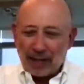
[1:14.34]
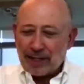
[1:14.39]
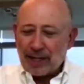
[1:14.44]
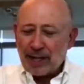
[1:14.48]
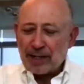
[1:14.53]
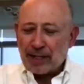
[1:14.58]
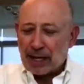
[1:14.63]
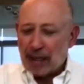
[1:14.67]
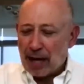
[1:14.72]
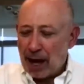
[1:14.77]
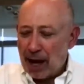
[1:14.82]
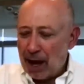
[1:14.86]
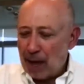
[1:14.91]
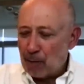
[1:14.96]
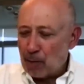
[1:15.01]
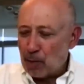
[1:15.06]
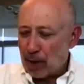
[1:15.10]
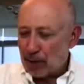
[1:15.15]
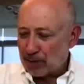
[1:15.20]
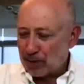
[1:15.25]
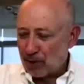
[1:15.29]
I had to take the
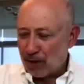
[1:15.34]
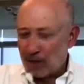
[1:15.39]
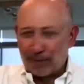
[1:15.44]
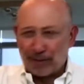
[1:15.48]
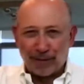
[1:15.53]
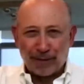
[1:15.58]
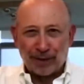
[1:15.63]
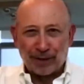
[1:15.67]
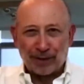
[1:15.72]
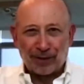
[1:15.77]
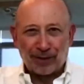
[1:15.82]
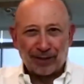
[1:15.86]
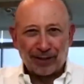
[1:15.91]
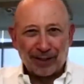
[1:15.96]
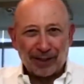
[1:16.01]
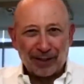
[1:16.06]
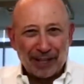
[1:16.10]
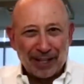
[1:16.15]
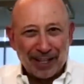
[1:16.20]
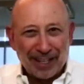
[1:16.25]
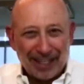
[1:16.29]
cobwebs off of
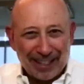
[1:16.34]
this.